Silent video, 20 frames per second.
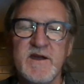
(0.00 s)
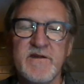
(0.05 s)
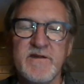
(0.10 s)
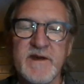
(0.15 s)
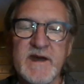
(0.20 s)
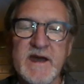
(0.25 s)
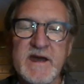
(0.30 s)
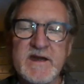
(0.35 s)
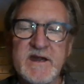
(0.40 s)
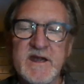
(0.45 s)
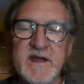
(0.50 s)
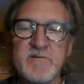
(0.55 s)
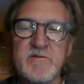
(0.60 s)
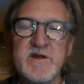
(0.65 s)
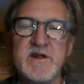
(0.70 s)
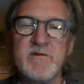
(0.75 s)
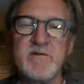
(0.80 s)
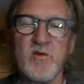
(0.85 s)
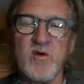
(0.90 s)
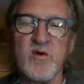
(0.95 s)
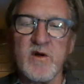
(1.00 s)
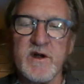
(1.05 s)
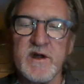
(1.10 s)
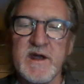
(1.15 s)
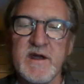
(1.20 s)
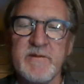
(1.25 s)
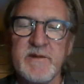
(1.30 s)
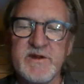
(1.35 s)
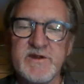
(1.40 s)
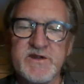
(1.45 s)
And that can be more
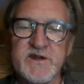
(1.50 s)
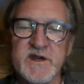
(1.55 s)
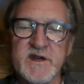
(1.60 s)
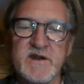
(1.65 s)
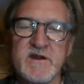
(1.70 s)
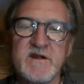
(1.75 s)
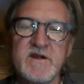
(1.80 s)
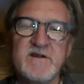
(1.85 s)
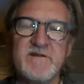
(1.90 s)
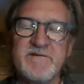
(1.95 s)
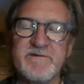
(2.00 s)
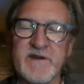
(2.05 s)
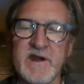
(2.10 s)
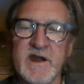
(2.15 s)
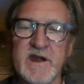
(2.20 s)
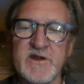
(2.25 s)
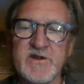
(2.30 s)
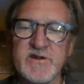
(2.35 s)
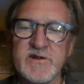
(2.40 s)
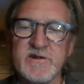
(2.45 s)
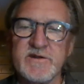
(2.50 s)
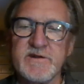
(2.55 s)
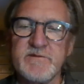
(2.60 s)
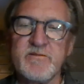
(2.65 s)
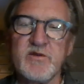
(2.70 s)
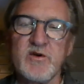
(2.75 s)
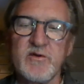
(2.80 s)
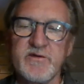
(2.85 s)
damaging financially,